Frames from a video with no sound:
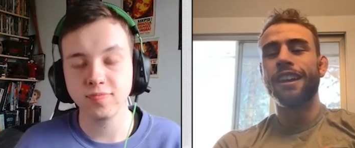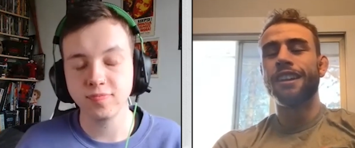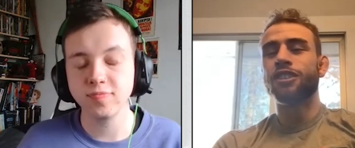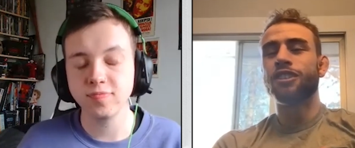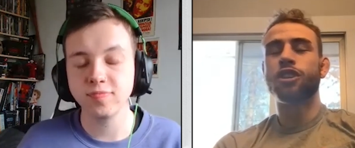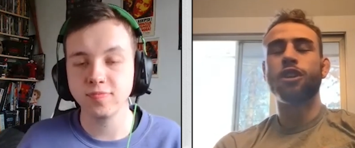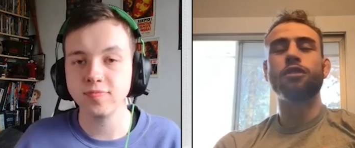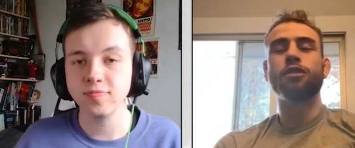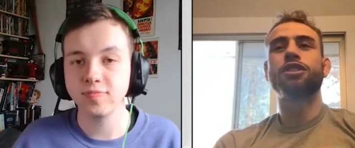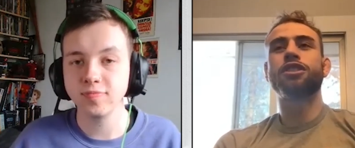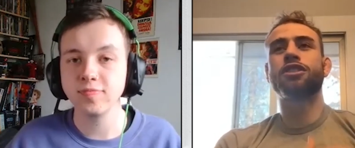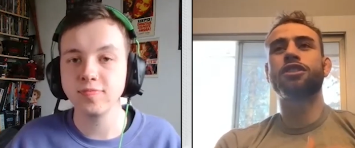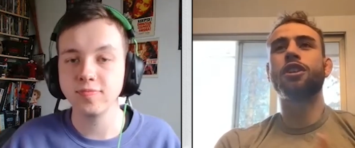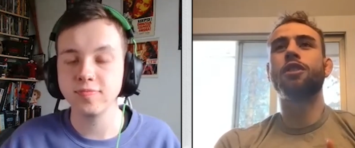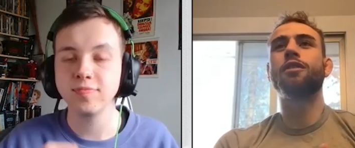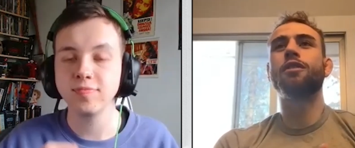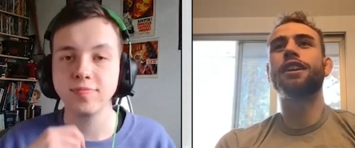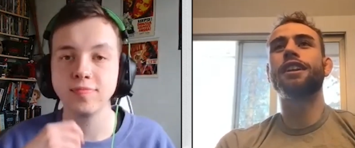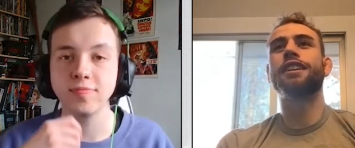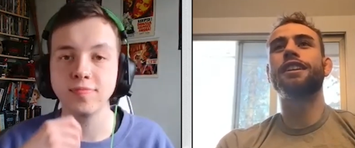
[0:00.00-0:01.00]
Speaker 1: So just
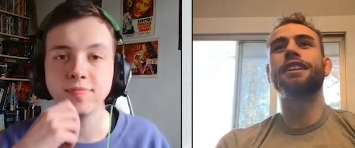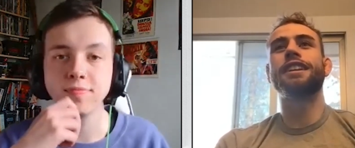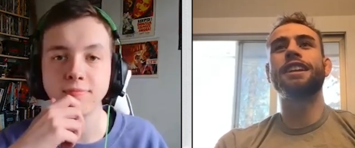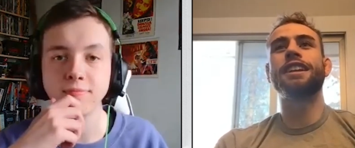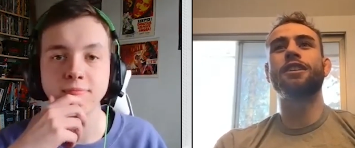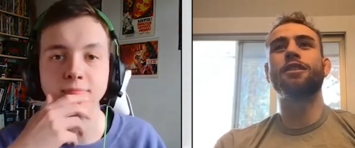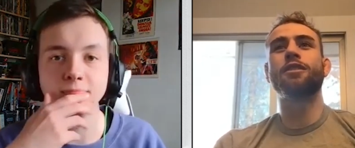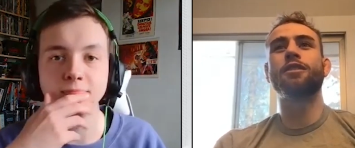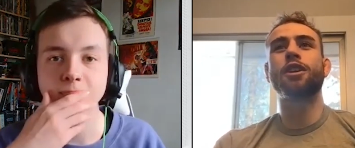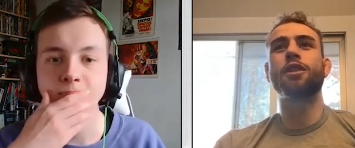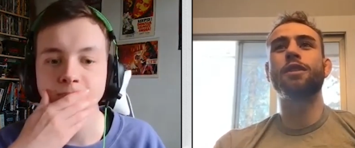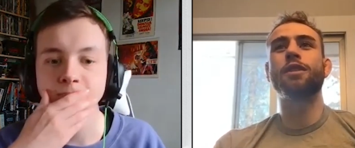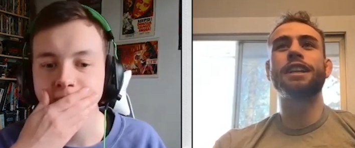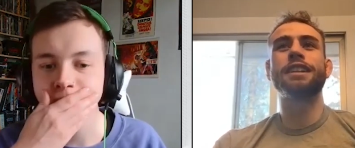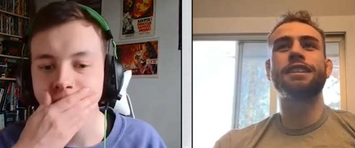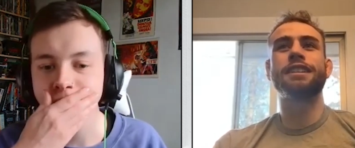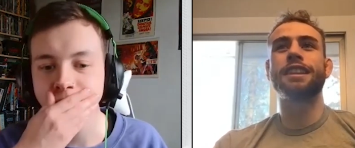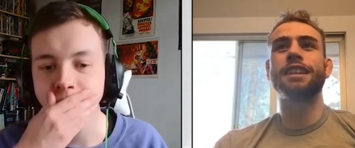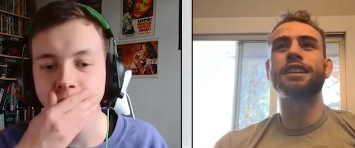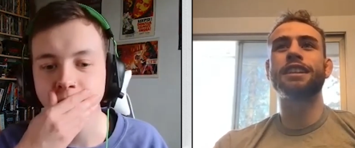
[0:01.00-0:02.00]
going, you know, going
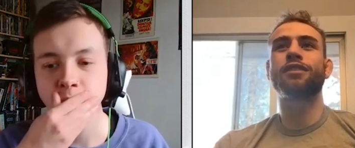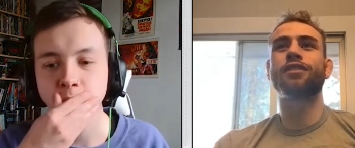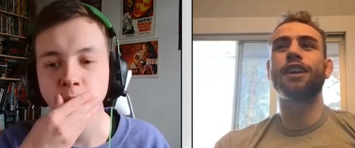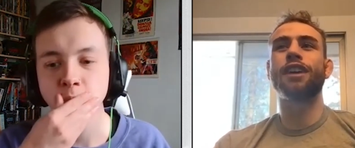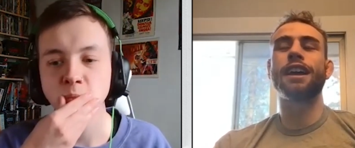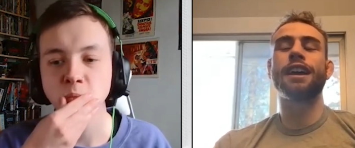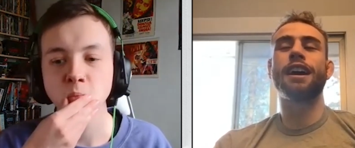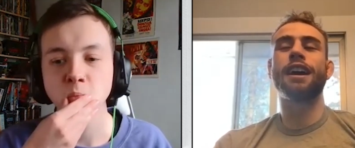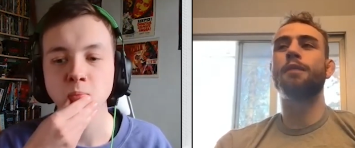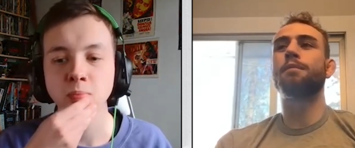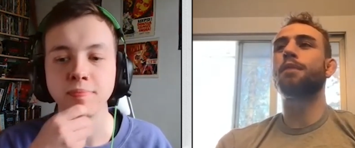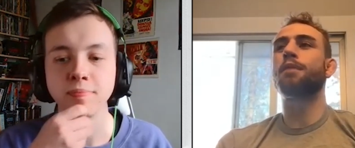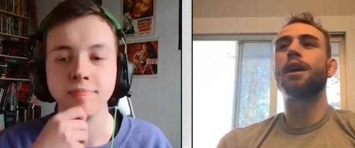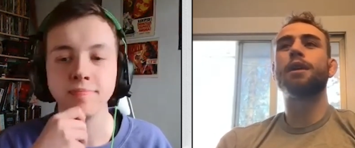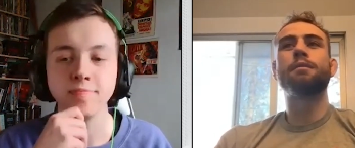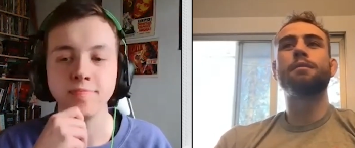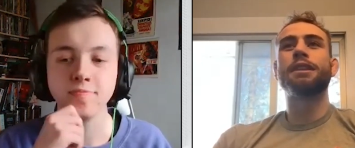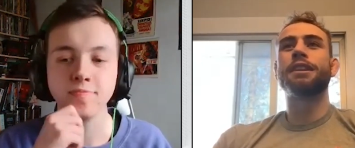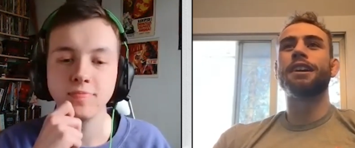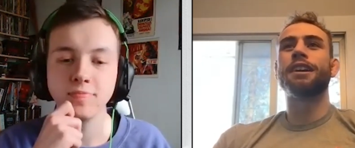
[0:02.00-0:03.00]
into this fight, I'll
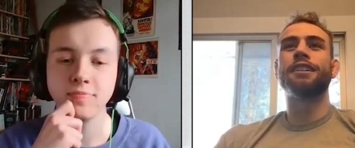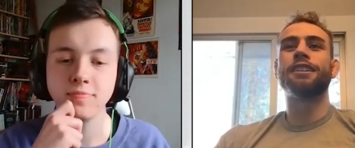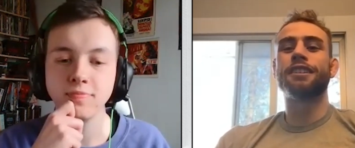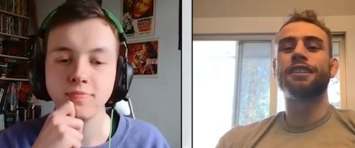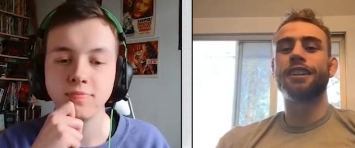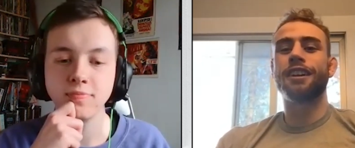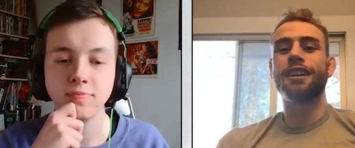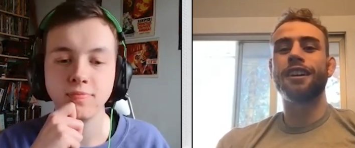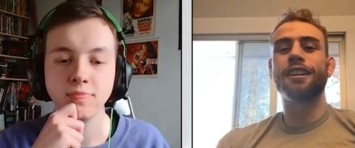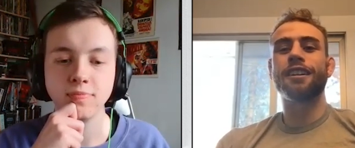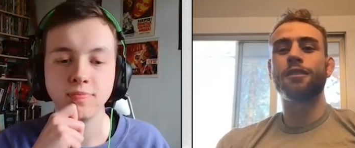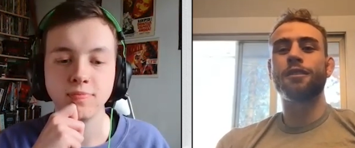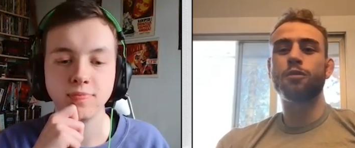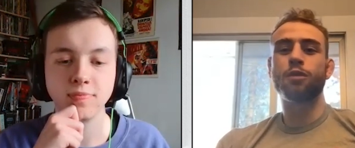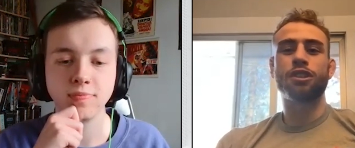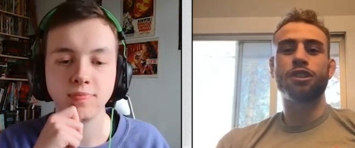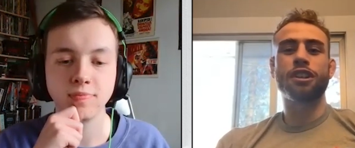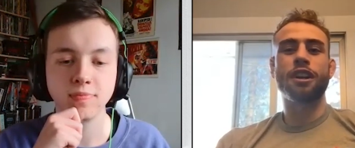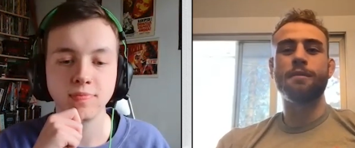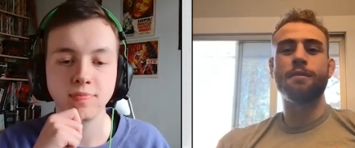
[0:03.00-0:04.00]
probably be the underdog,
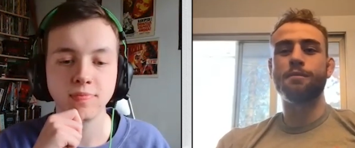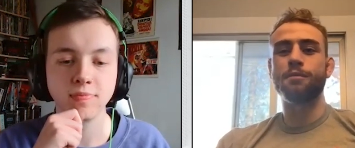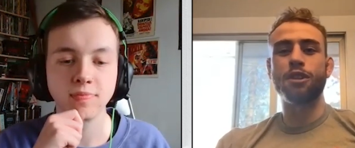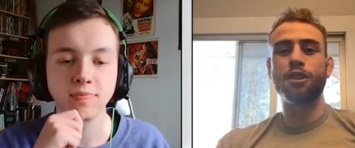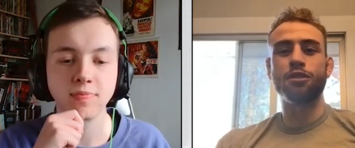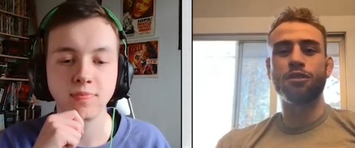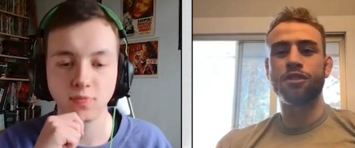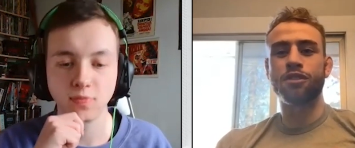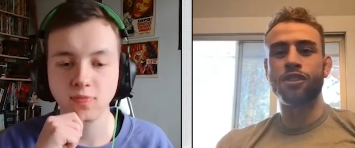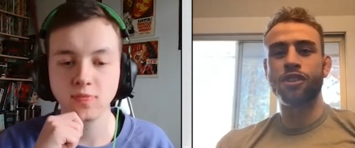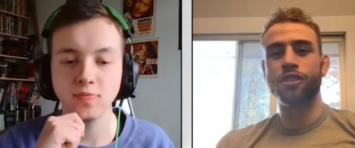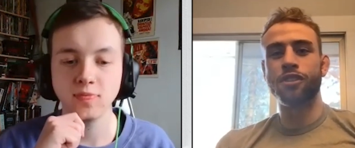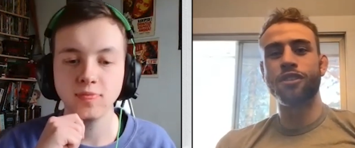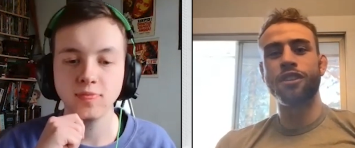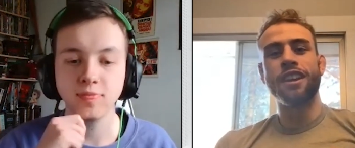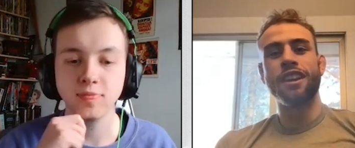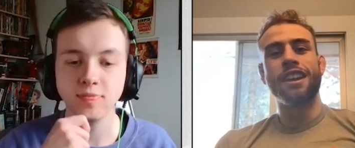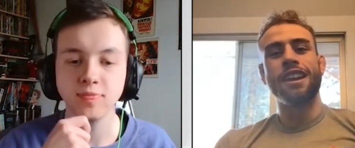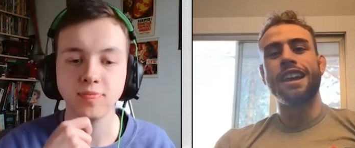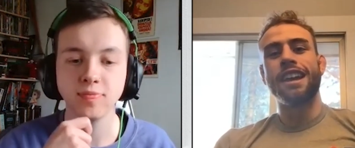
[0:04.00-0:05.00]
which I'm used
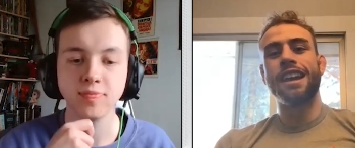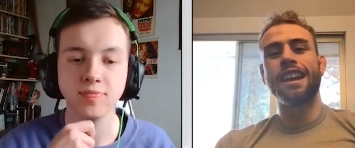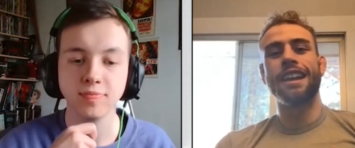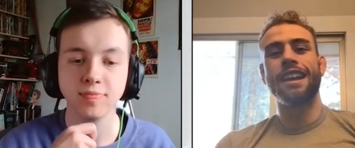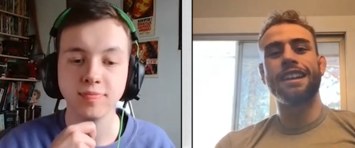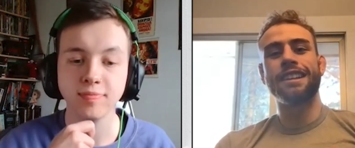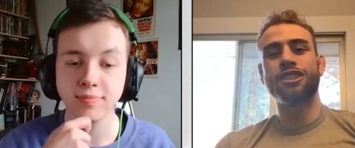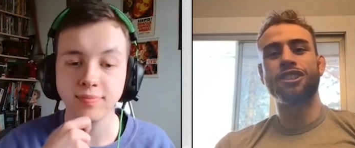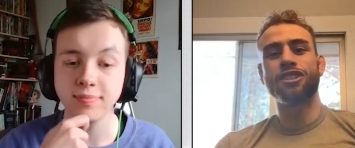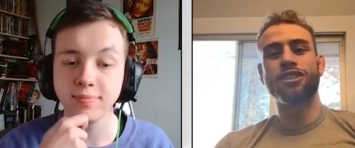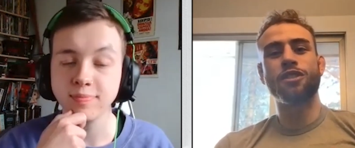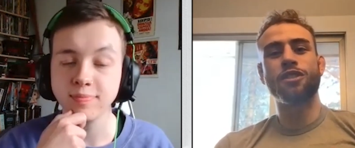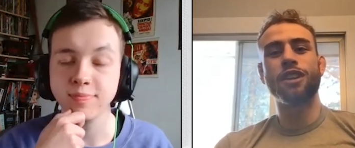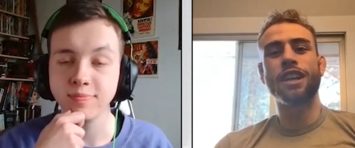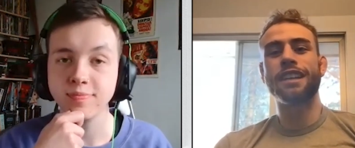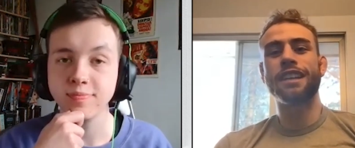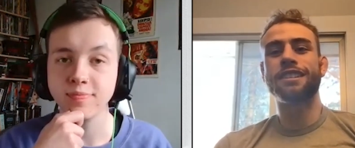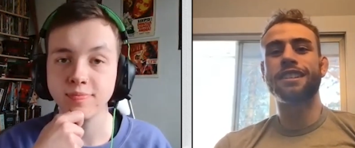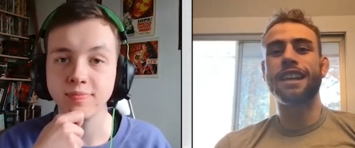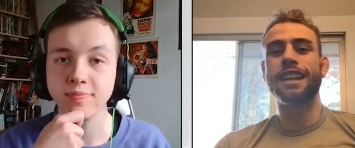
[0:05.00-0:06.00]
to and it's just
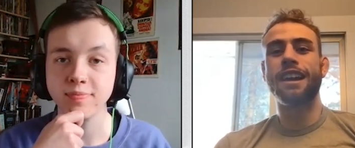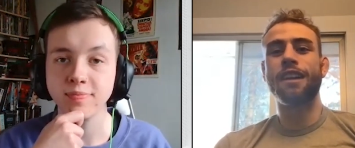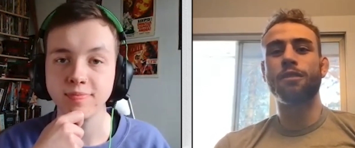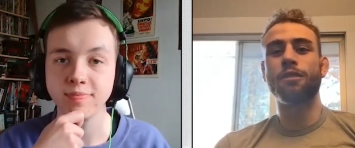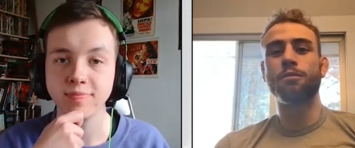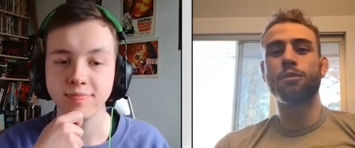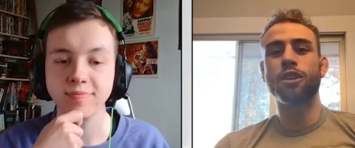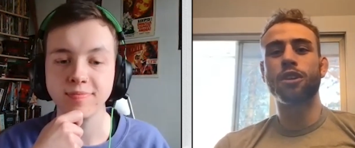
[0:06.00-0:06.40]
going against a guy with